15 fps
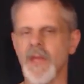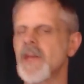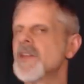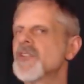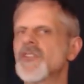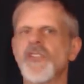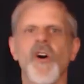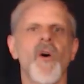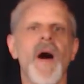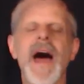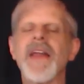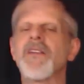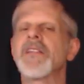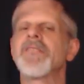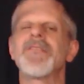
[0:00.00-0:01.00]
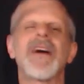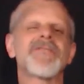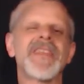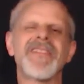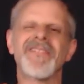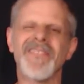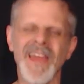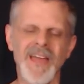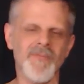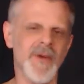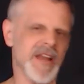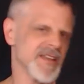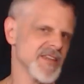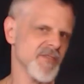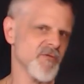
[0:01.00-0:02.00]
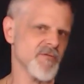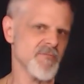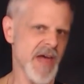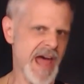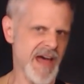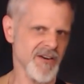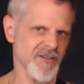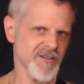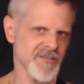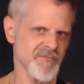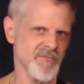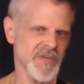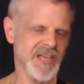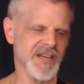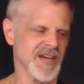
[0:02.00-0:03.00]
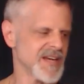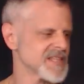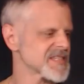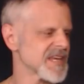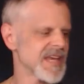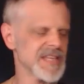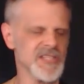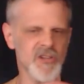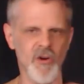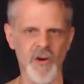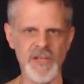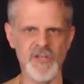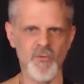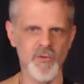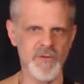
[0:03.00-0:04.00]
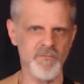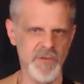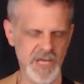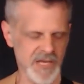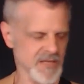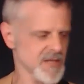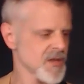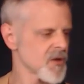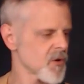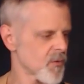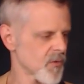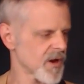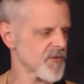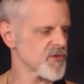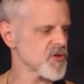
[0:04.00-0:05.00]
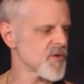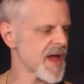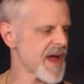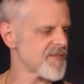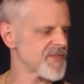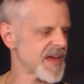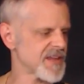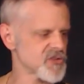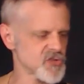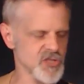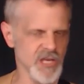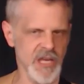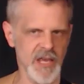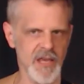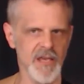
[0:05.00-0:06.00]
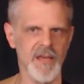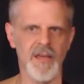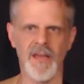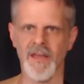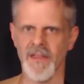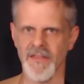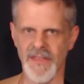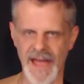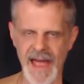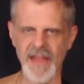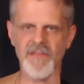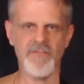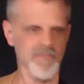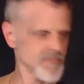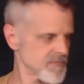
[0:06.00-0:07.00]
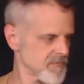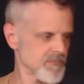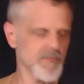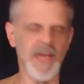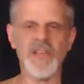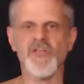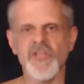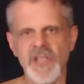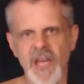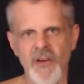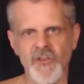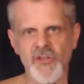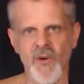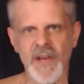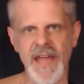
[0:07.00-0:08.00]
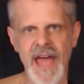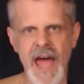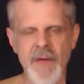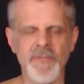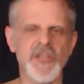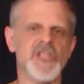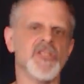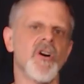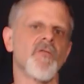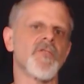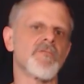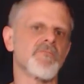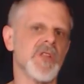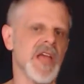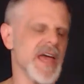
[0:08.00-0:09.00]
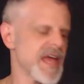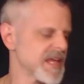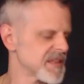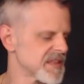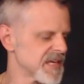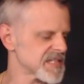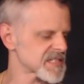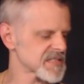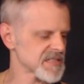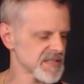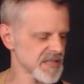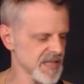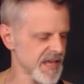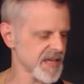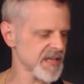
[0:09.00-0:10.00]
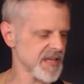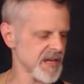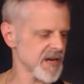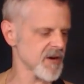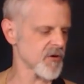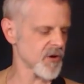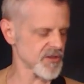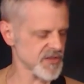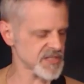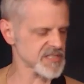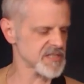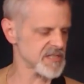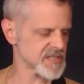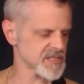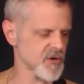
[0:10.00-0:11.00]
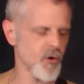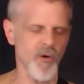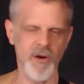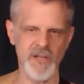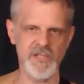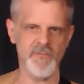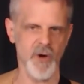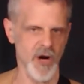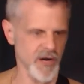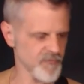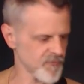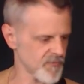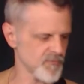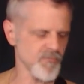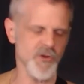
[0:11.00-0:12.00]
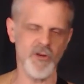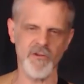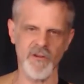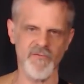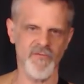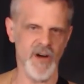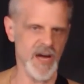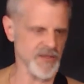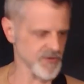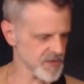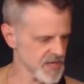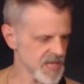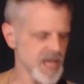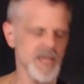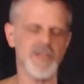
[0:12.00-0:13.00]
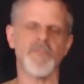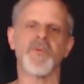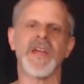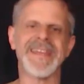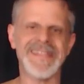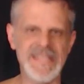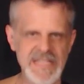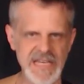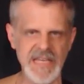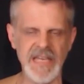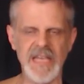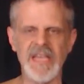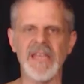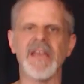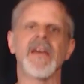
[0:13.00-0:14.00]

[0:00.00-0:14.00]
So I don't even have to think about a different pattern because it's going to repeat. Wherever you have that G, that major scale is going to happen. So if you're playing this lick here or this chorus part from Good Good Father, and you're playing D,